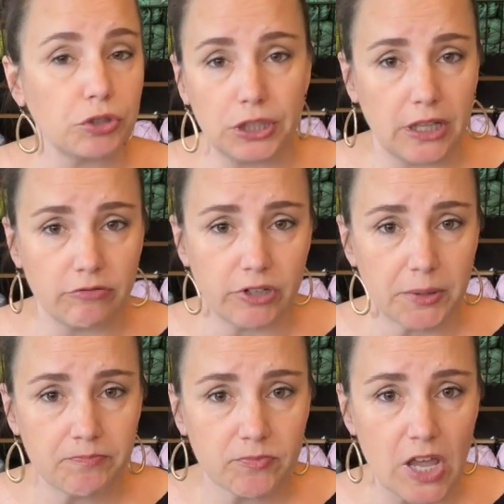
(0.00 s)
feels really
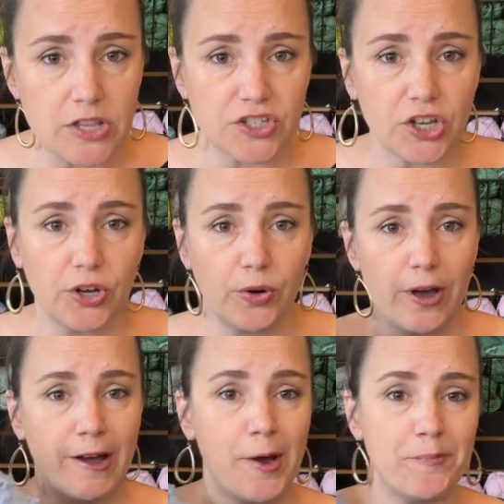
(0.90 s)
lovely. And
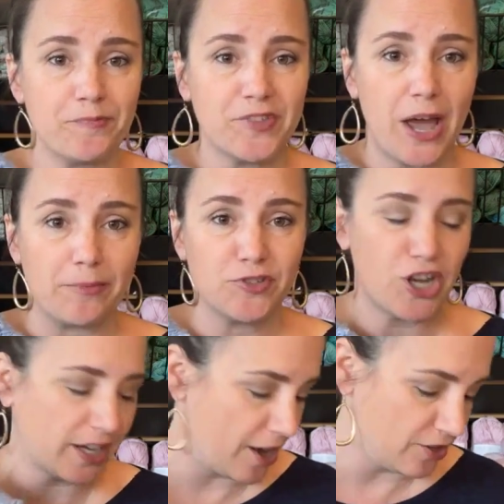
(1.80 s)
so, um, yeah,
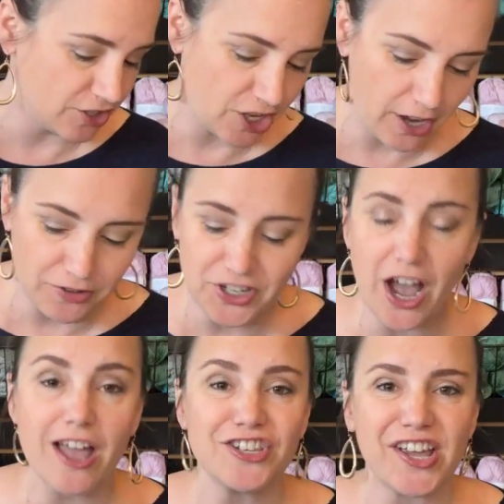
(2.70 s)
check out, check out
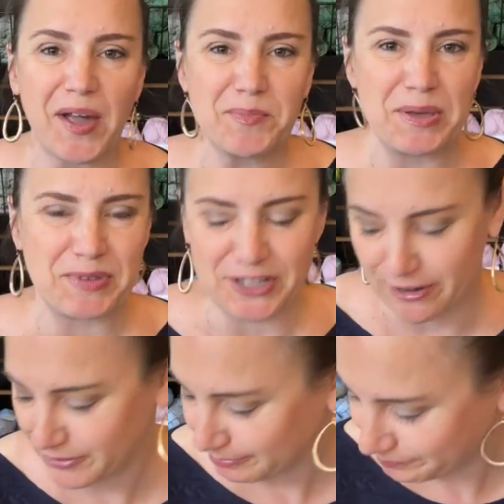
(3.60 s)
Dot, check out Pima
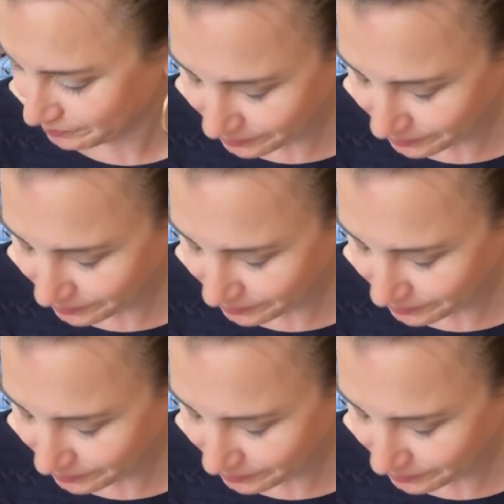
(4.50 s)
Soft.